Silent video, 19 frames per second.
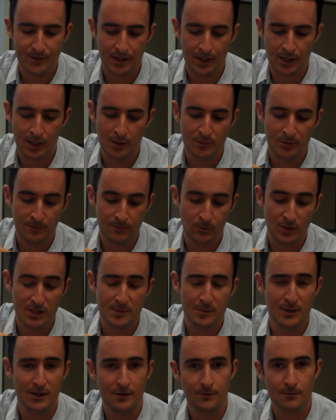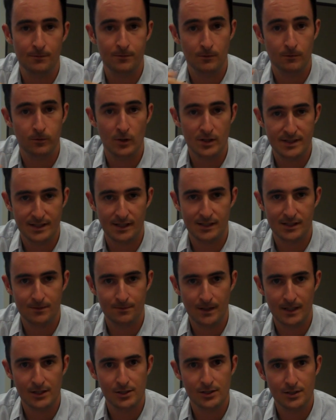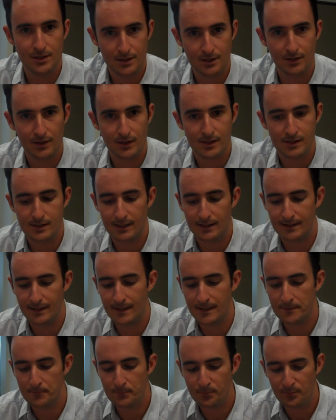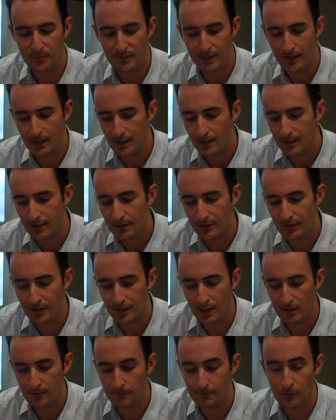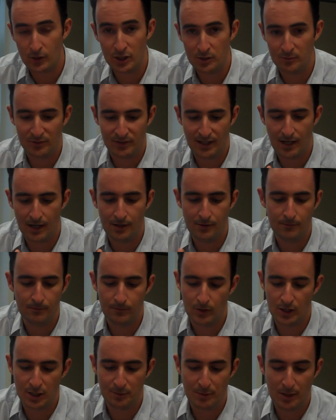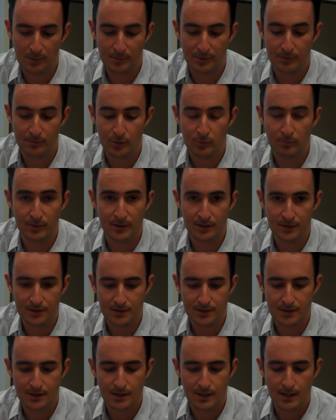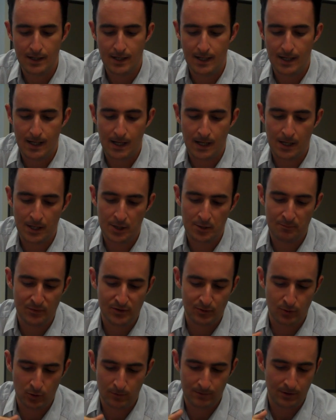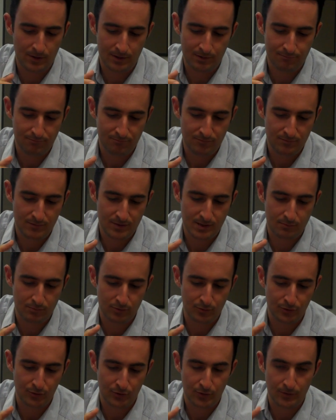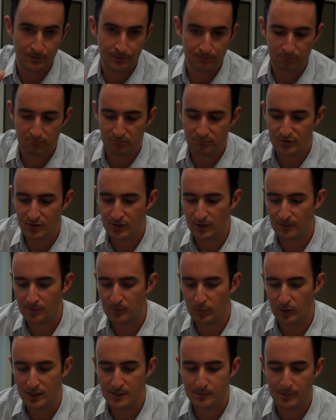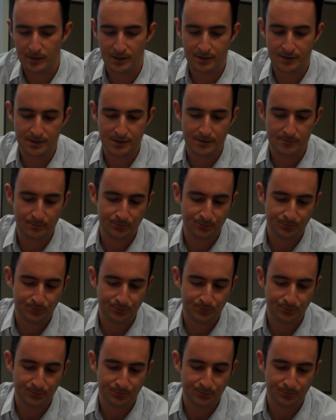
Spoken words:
the voice button for voice activations and things like that, the volume down, volume up and mute buttons. They're all very simple sort of soft press buttons.